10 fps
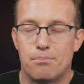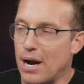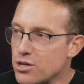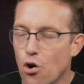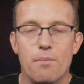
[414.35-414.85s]

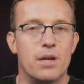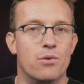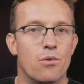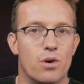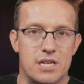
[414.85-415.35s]
Brett
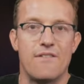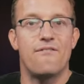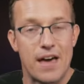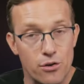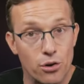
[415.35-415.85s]
Tolman was a
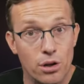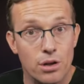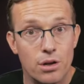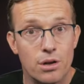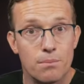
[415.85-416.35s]
federal
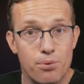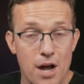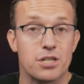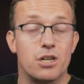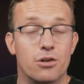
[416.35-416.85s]

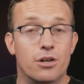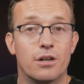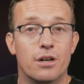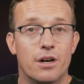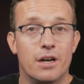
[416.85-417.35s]
prosecutor
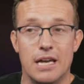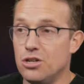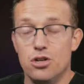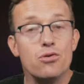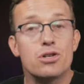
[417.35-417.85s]

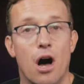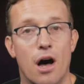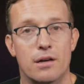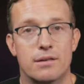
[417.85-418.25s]
in Utah.